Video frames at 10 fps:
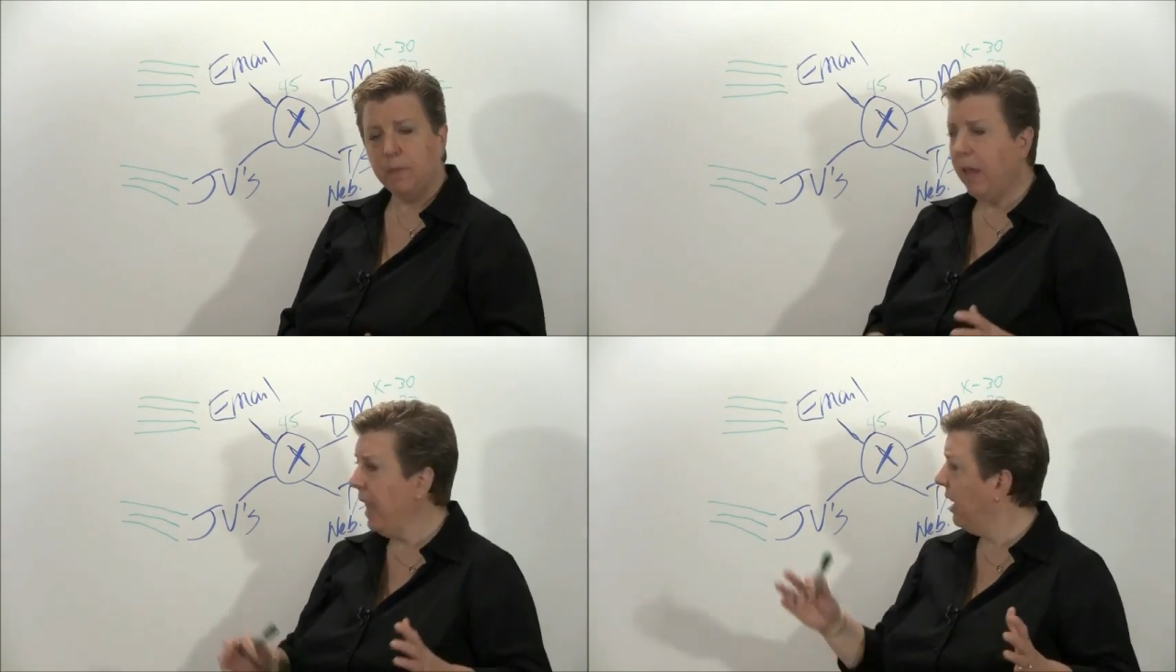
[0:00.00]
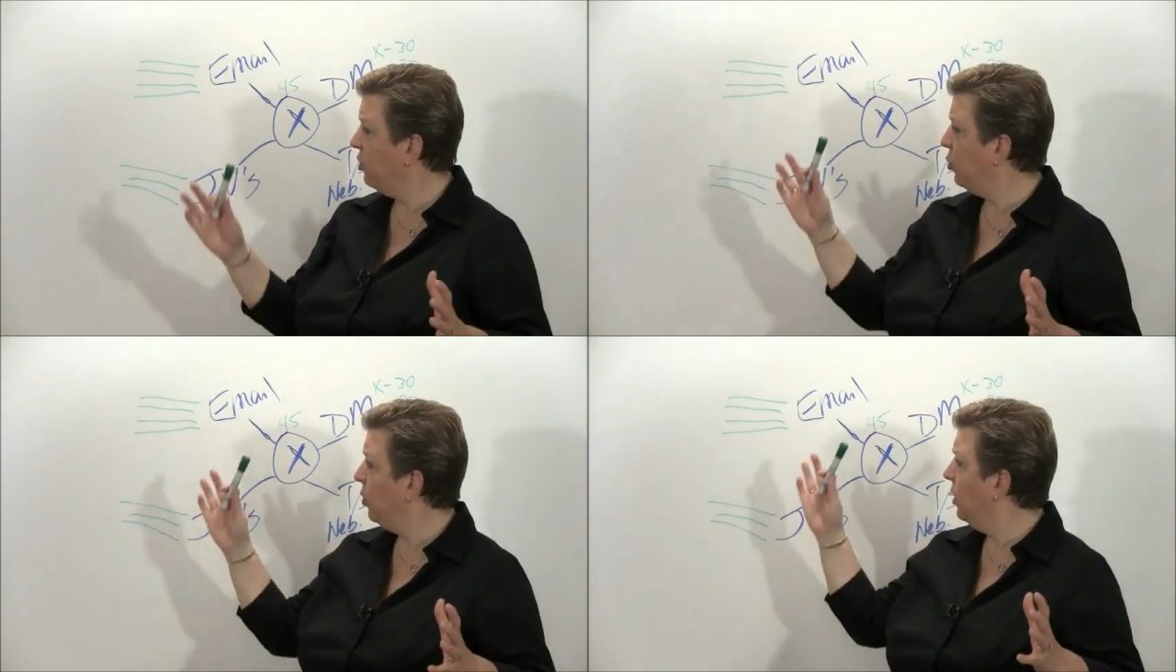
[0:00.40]

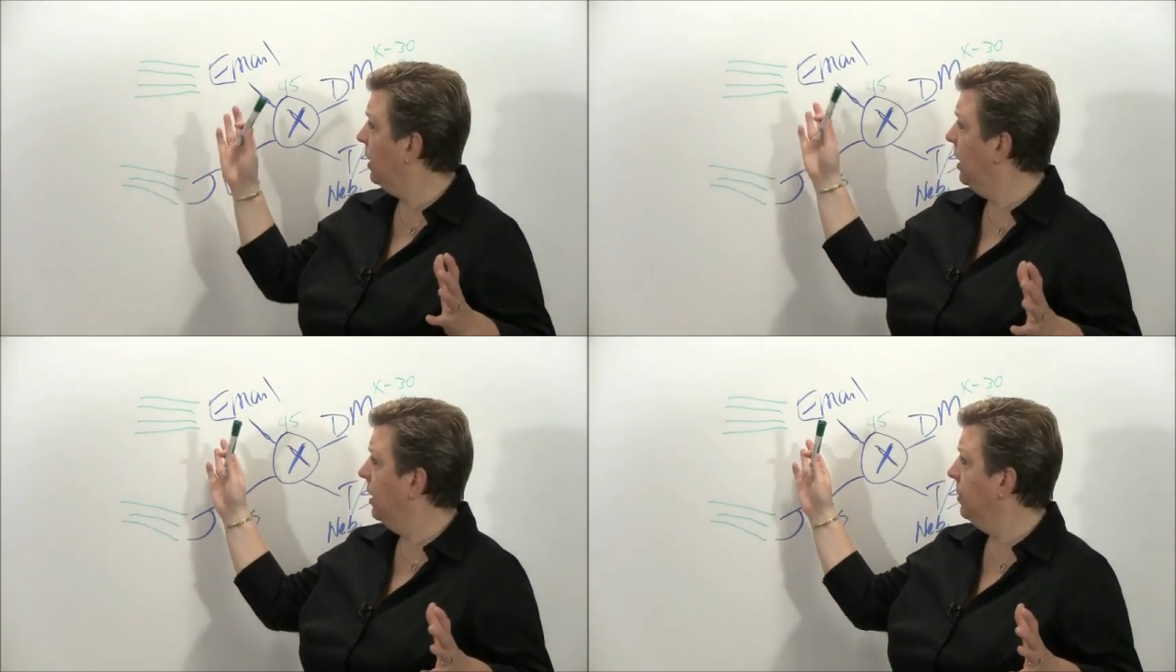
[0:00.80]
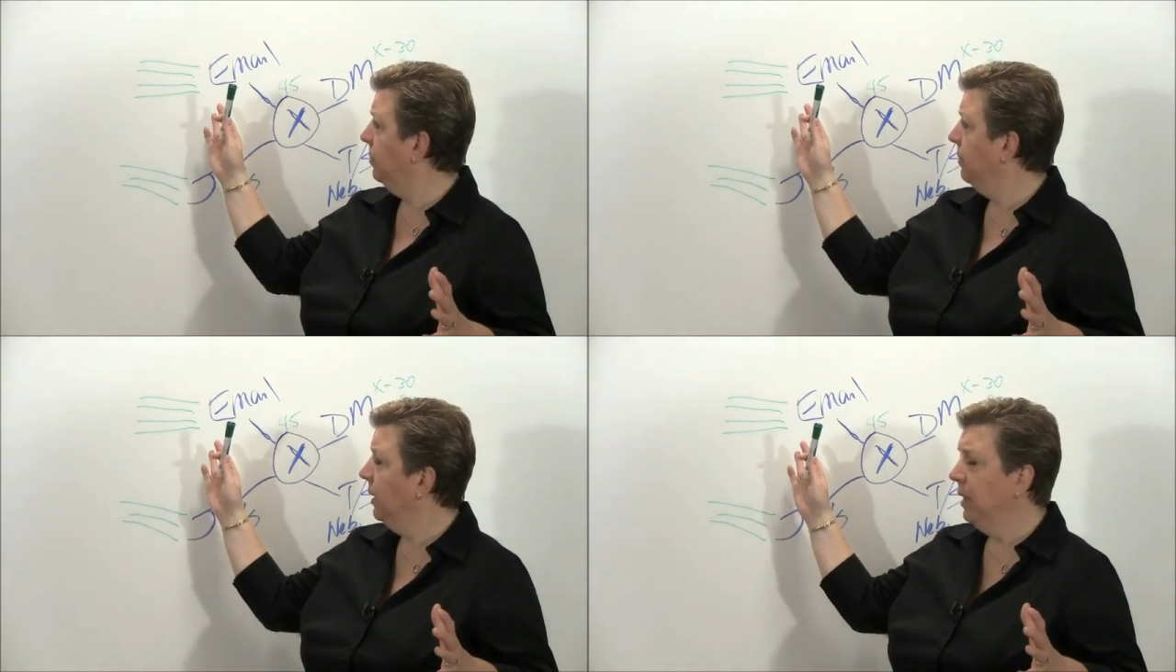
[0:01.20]
actual
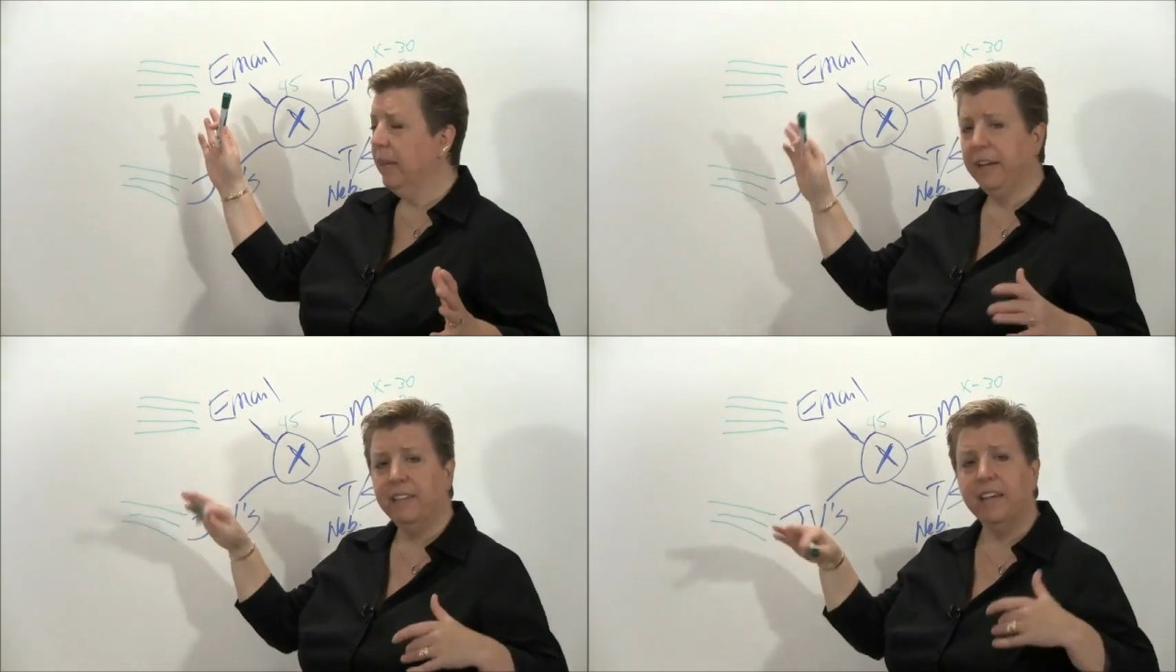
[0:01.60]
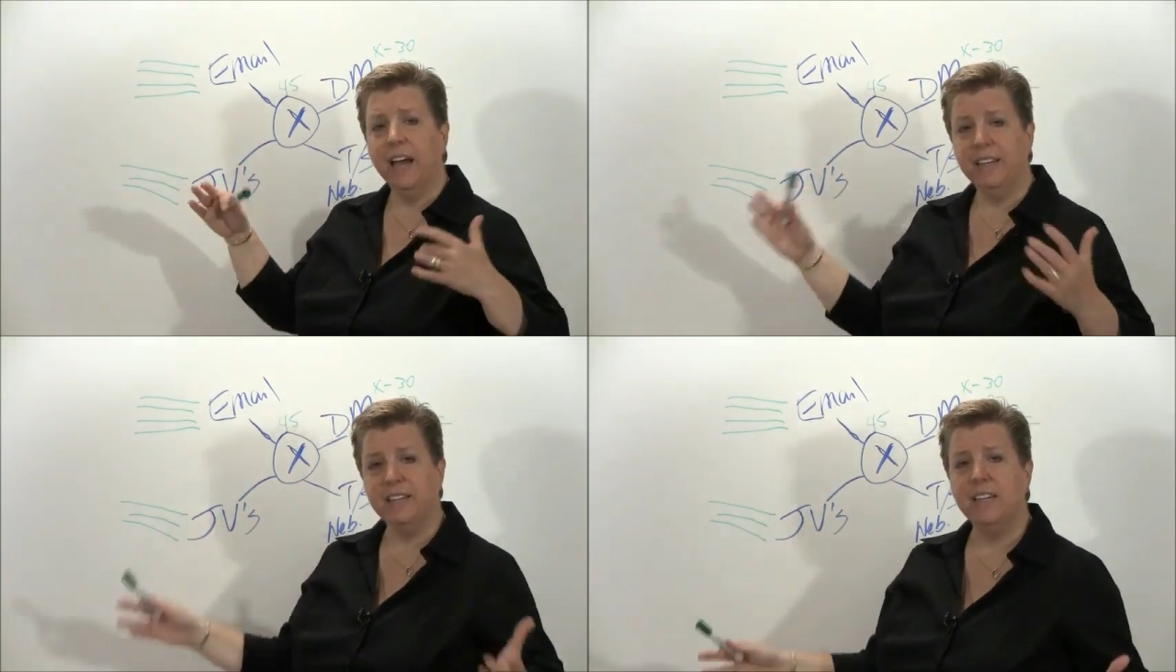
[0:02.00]
like the
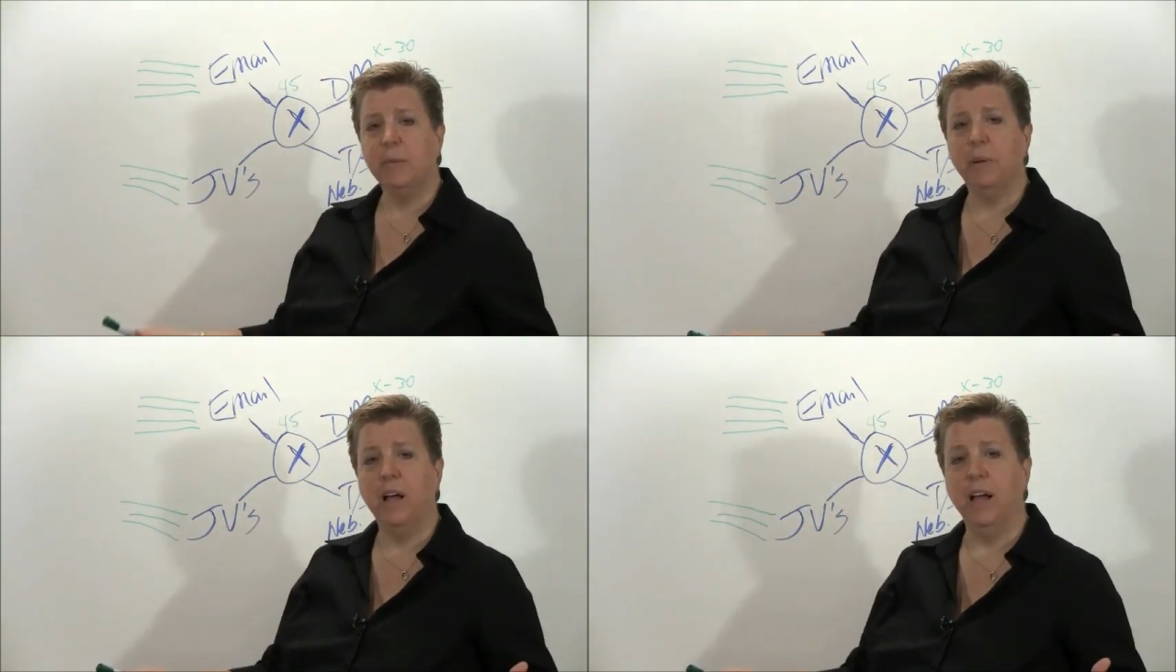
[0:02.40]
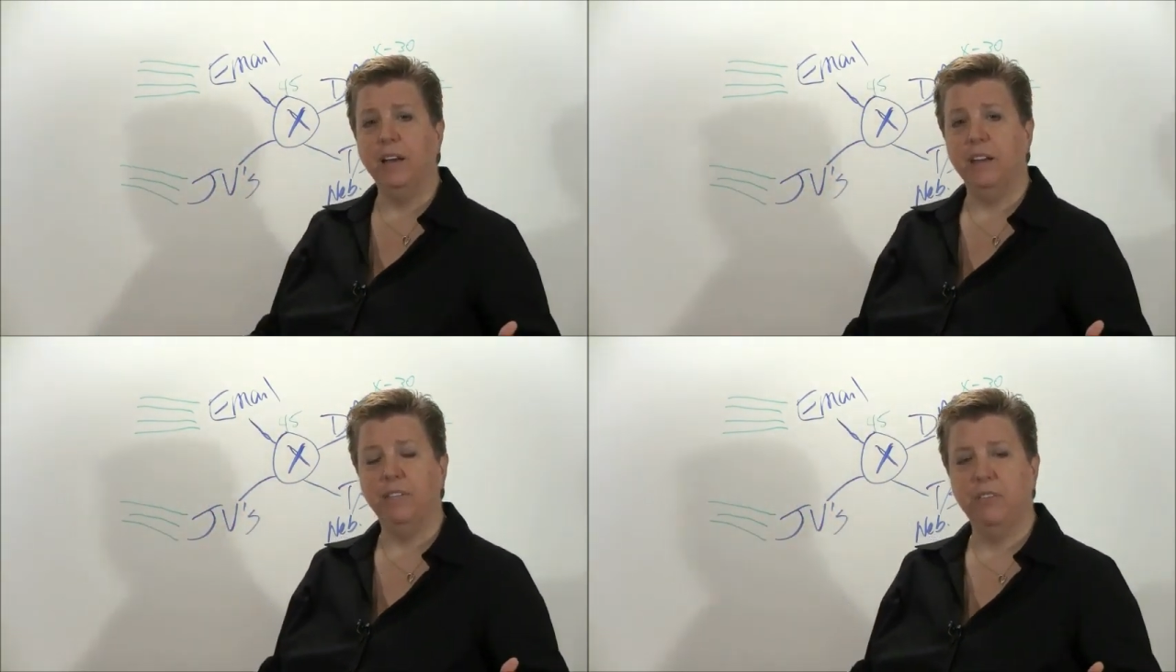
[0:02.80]
idea behind it.